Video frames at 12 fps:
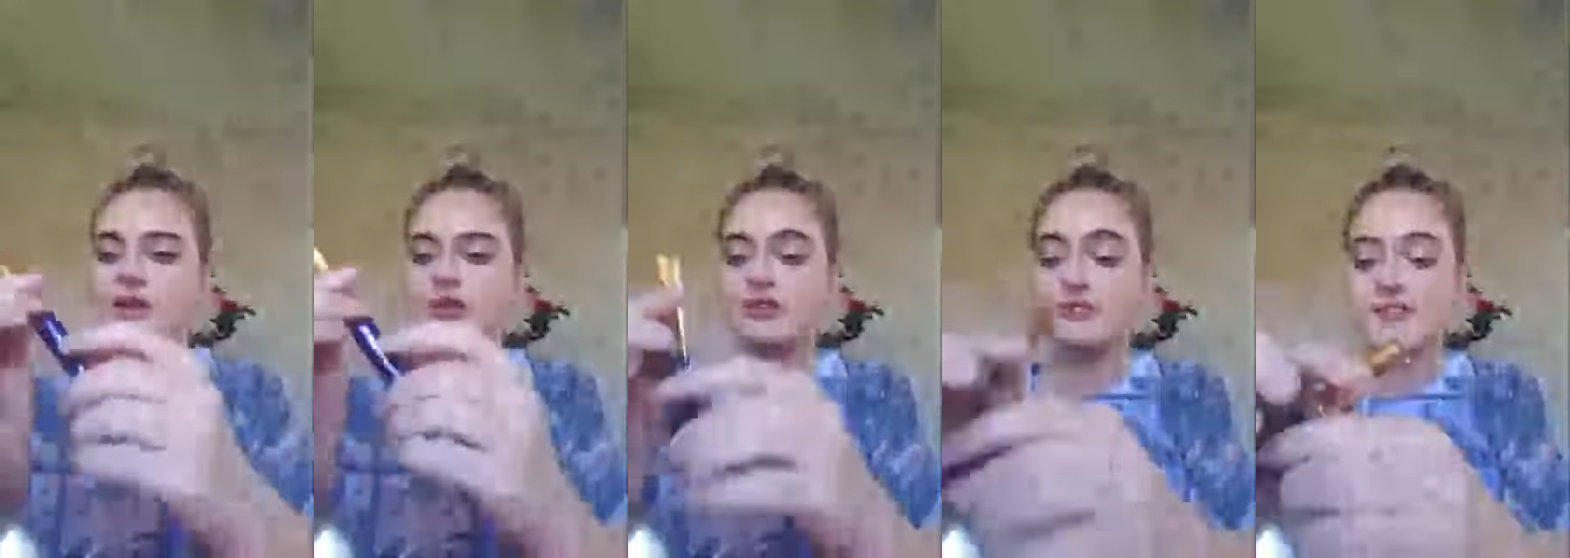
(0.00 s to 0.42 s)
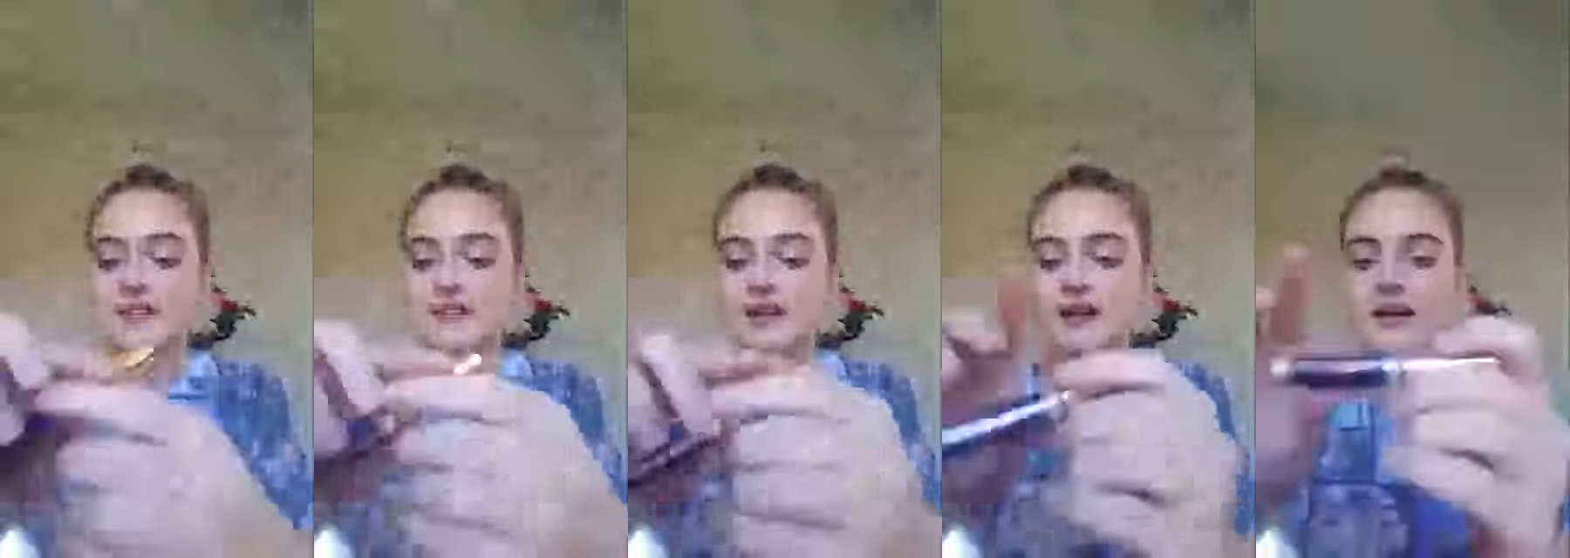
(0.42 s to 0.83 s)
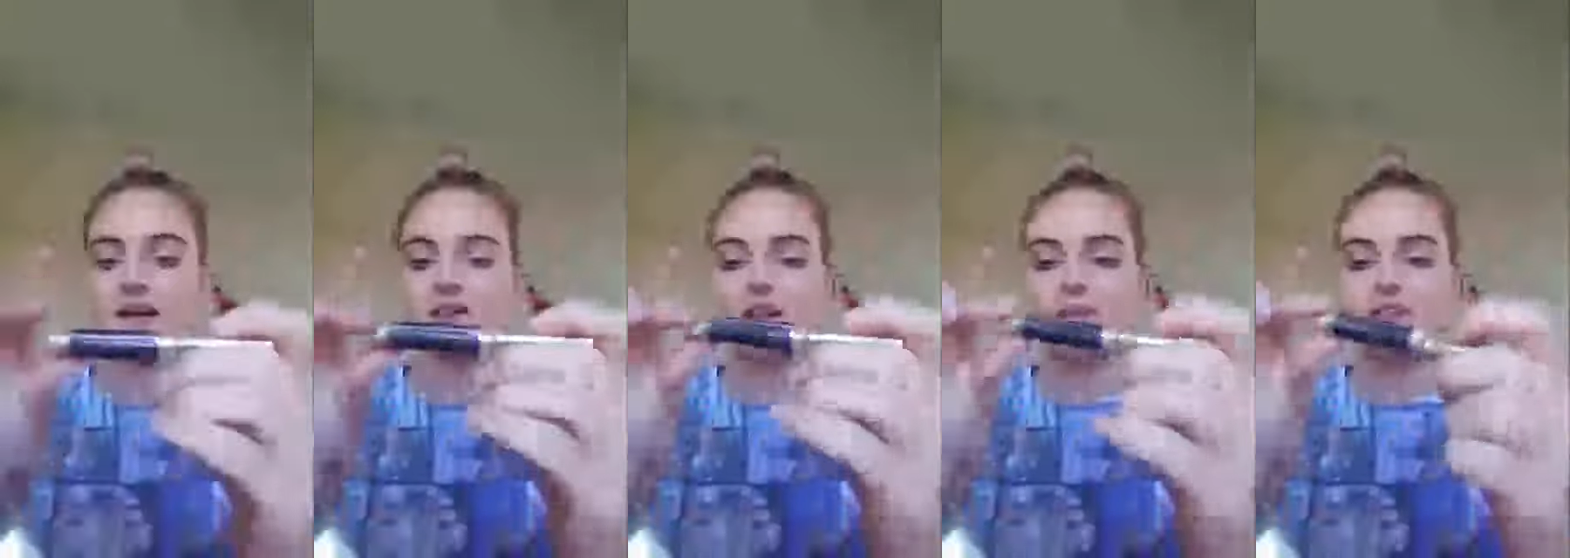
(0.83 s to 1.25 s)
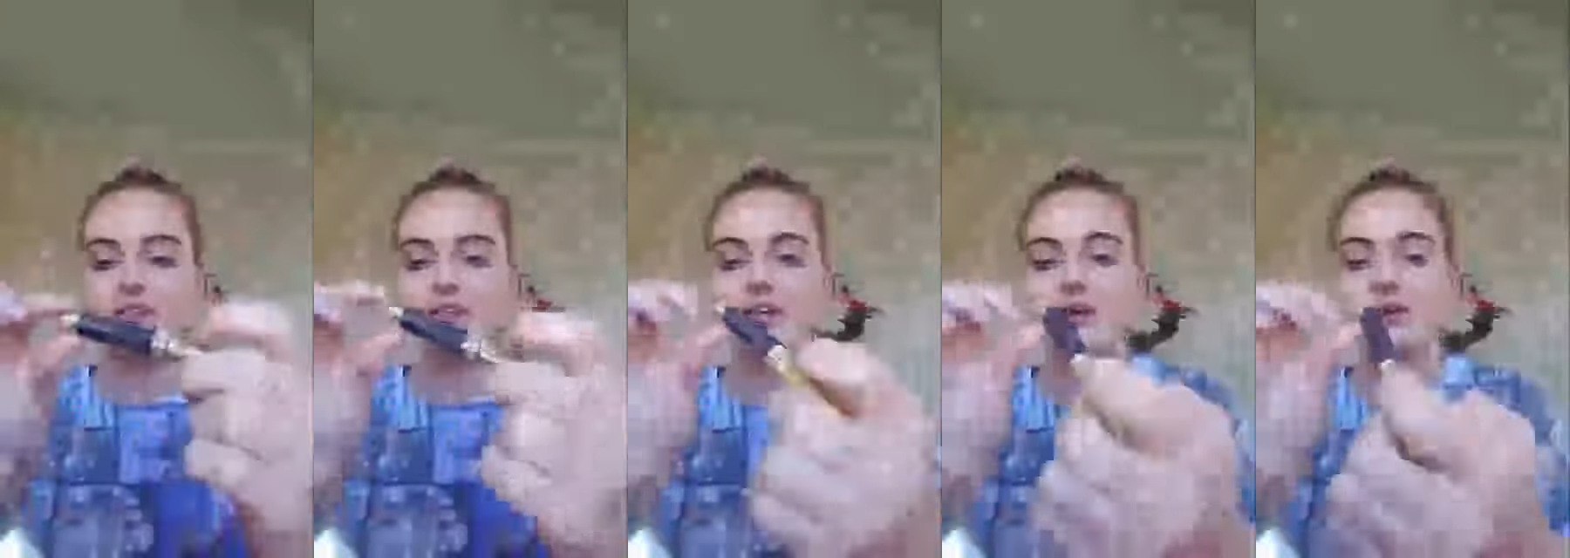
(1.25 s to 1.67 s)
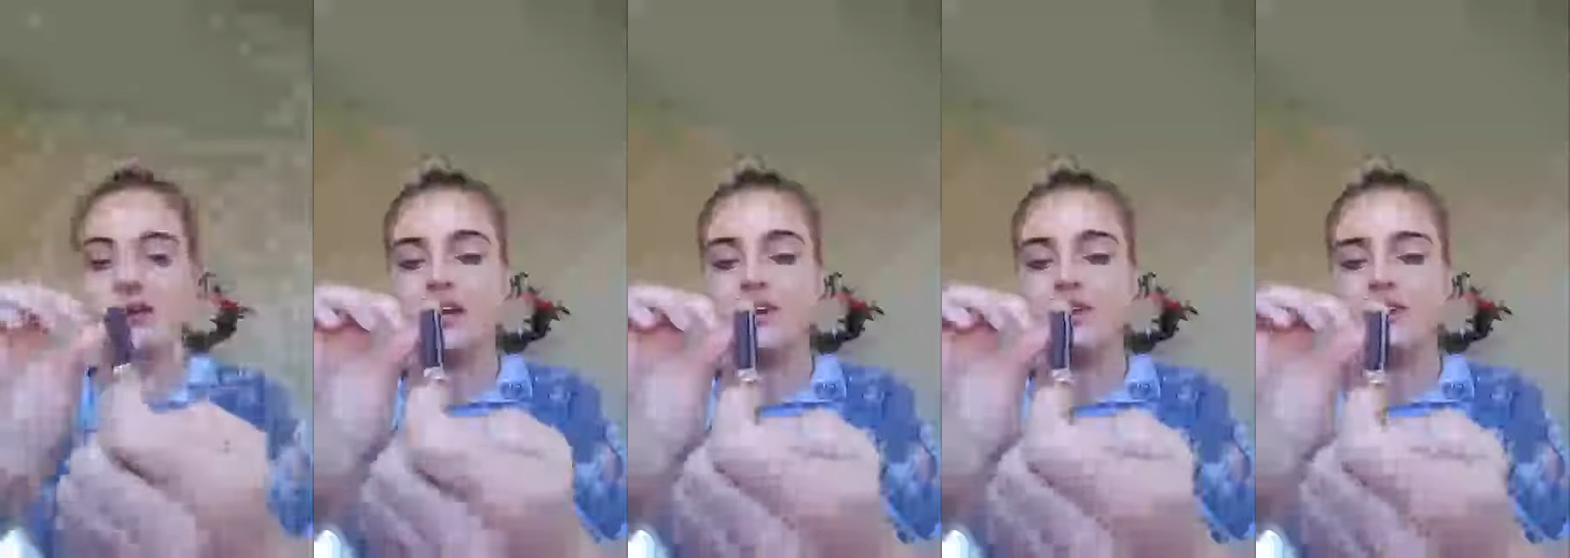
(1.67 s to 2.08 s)
Could use that as a highlight. So I'm just going to go
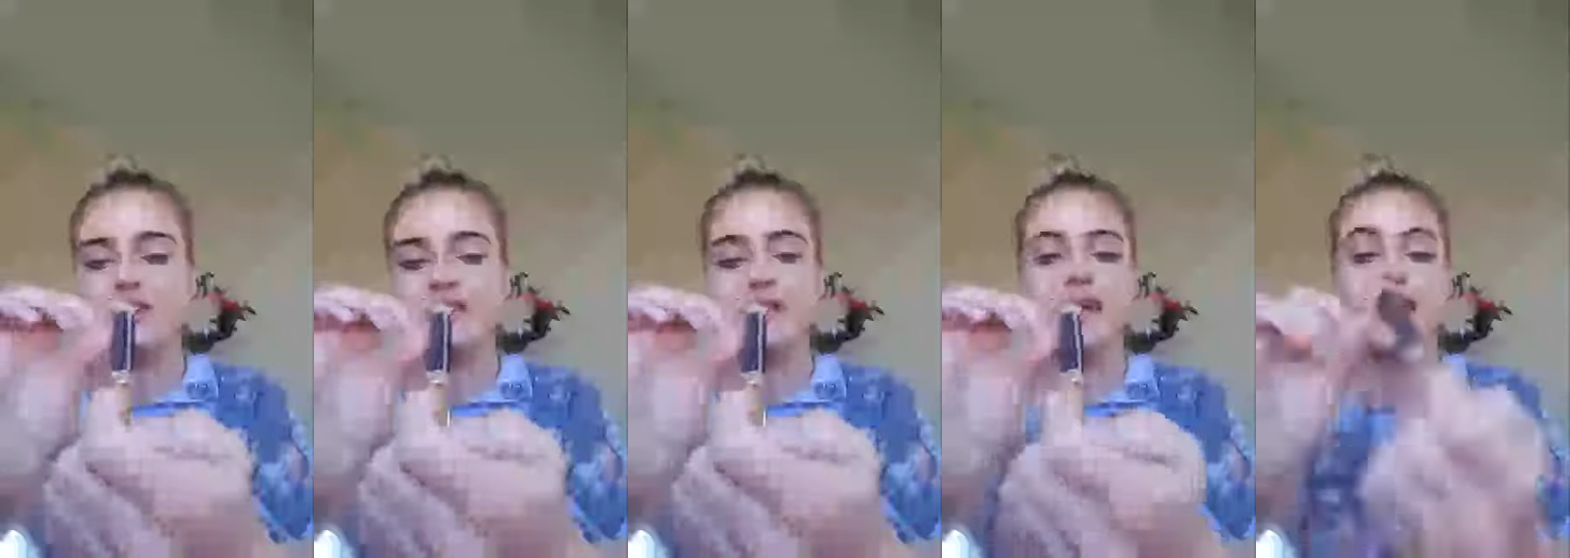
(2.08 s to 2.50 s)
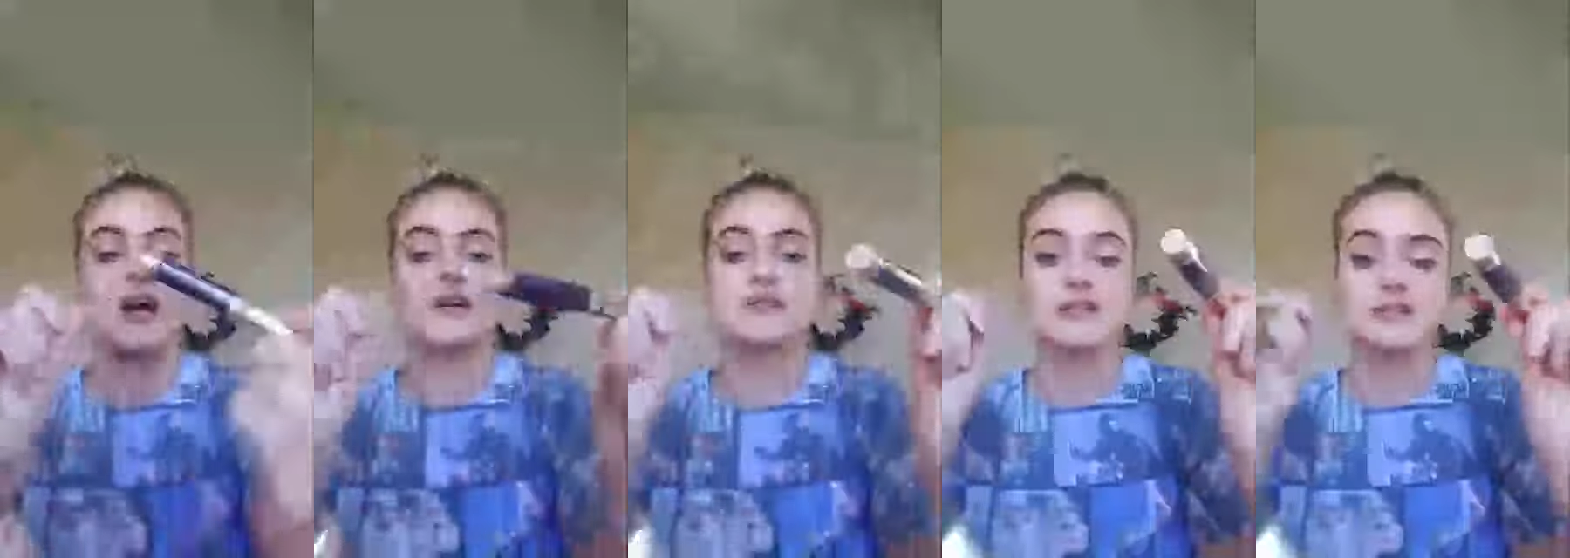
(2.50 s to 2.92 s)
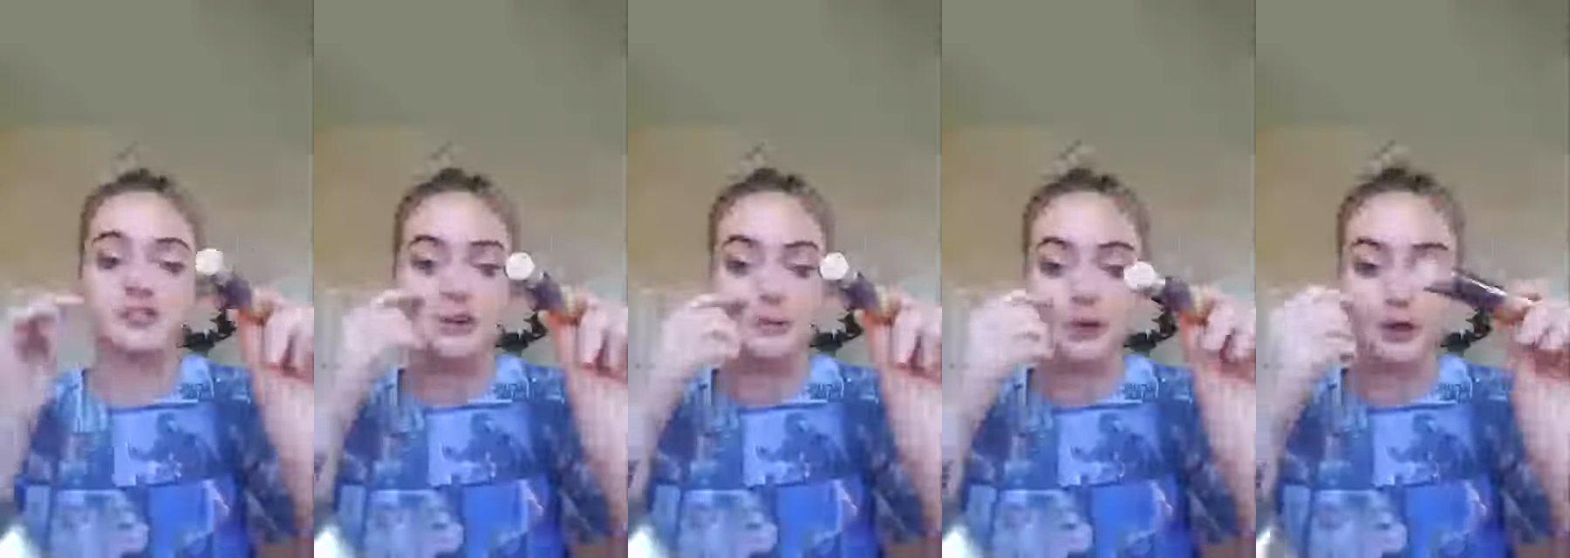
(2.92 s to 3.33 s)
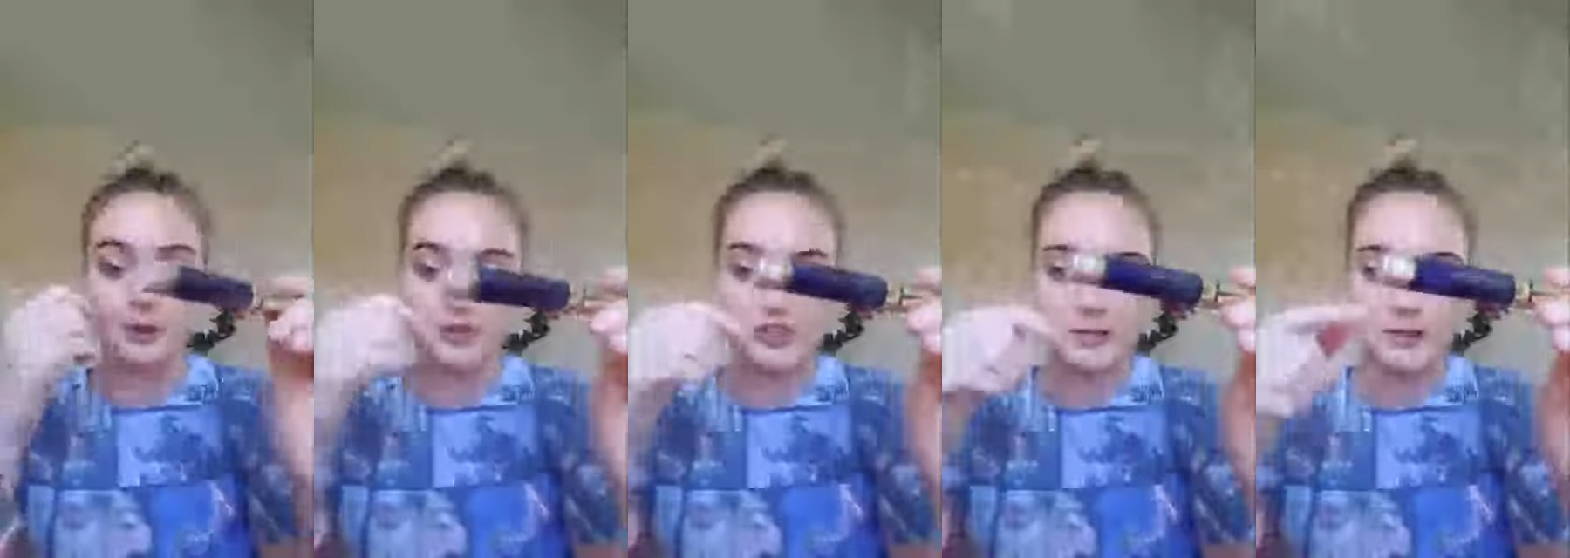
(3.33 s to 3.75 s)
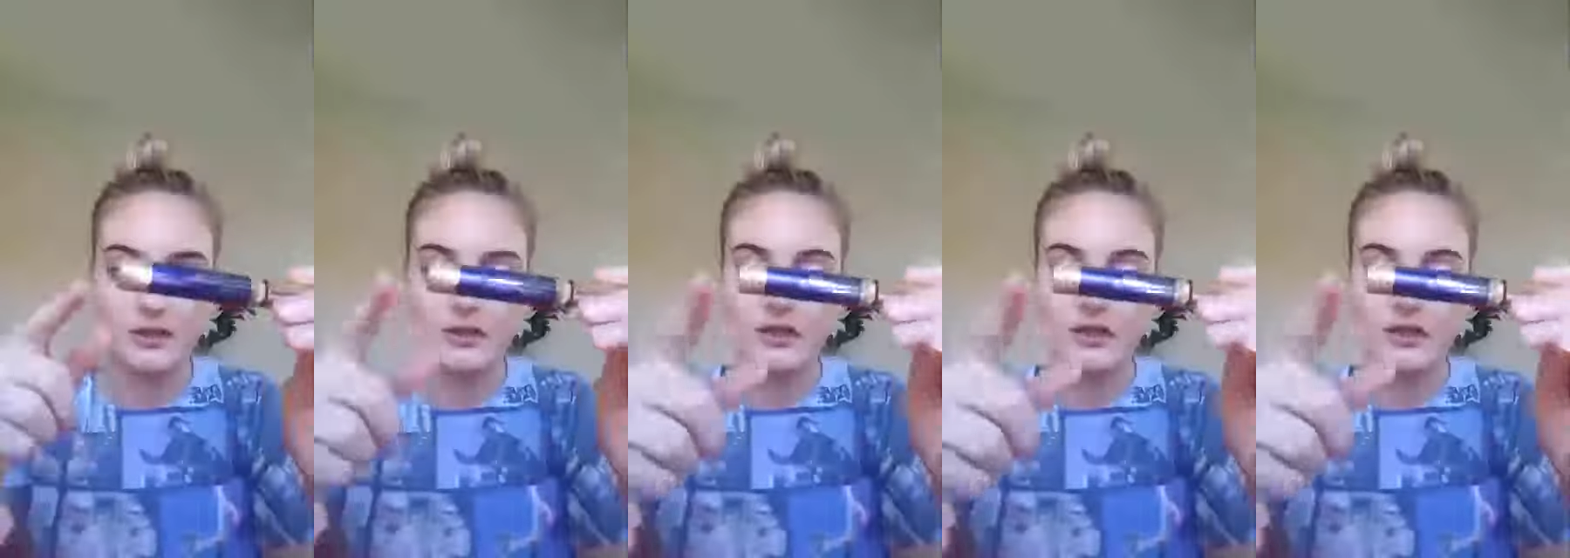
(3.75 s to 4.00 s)
in using our Sandstone Pearl Shimmer.